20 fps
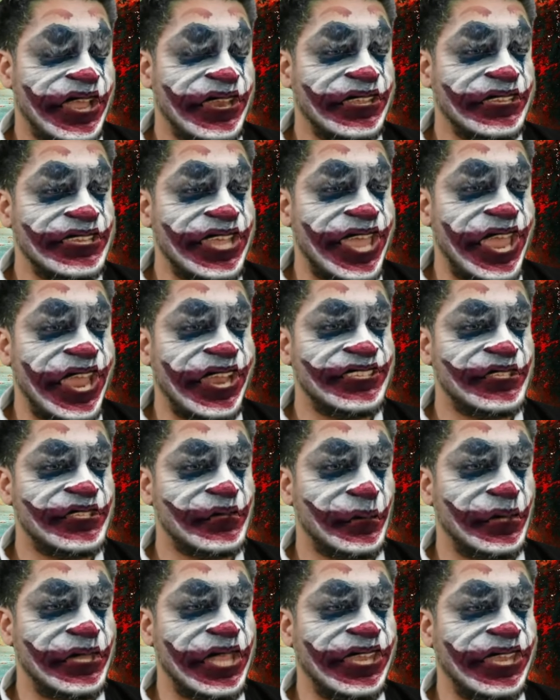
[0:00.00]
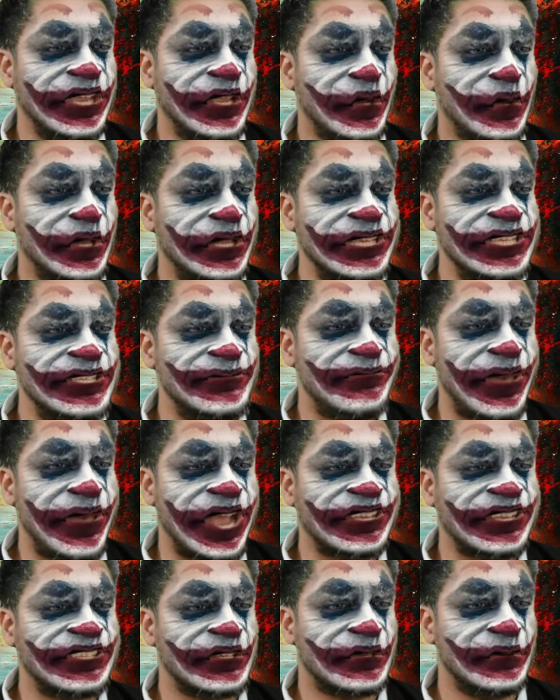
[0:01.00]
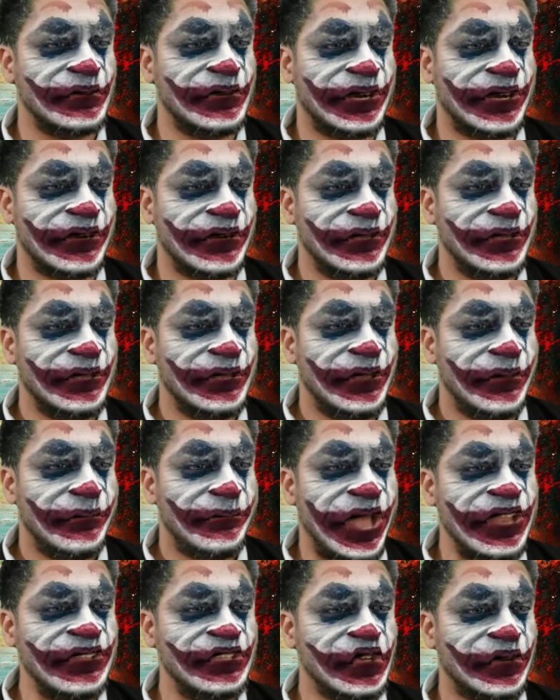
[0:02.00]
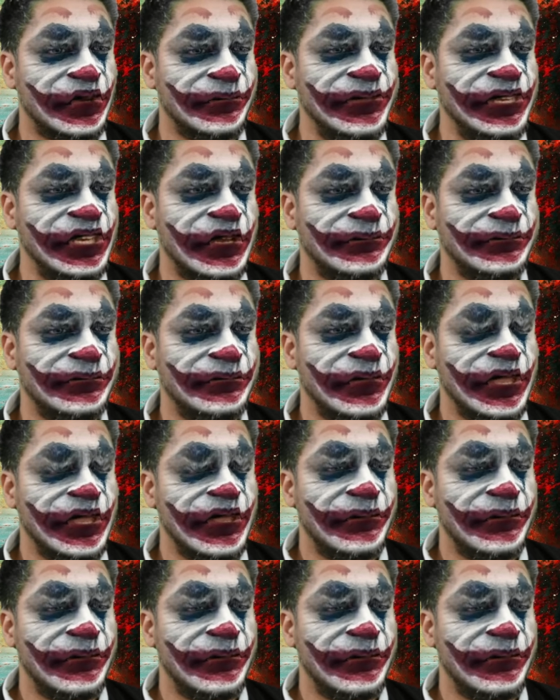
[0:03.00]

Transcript: and it ends with an equally spectacular pandemonium